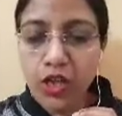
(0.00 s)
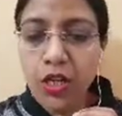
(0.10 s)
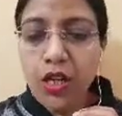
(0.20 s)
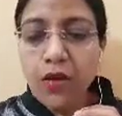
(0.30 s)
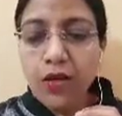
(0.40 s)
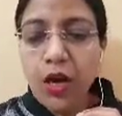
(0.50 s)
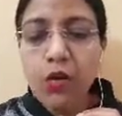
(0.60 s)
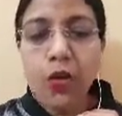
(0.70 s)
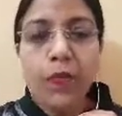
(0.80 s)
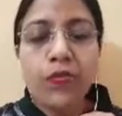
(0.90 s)
now
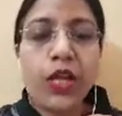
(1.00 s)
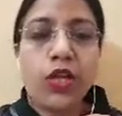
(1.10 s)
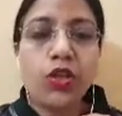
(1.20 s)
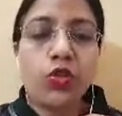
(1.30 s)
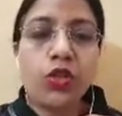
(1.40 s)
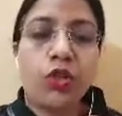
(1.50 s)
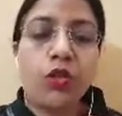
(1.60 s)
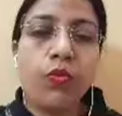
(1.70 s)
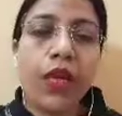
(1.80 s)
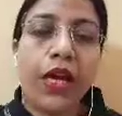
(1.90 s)
they should
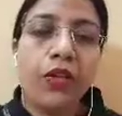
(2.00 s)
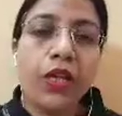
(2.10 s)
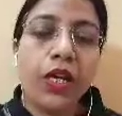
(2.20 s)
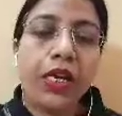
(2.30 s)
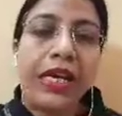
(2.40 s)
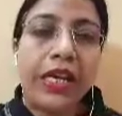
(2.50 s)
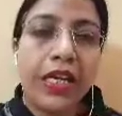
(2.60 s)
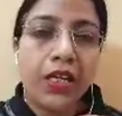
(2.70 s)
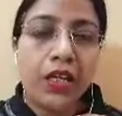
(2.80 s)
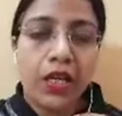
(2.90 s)
wear their clear
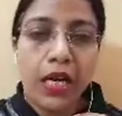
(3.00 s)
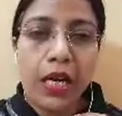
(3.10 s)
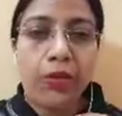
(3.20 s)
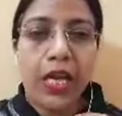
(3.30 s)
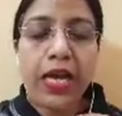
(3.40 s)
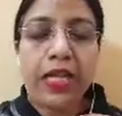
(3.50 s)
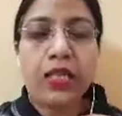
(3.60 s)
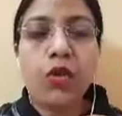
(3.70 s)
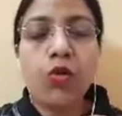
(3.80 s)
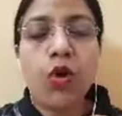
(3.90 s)
name tags
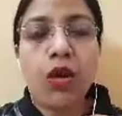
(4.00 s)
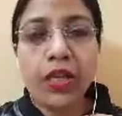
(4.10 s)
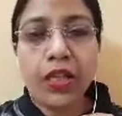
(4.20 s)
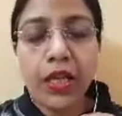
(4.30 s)
along with their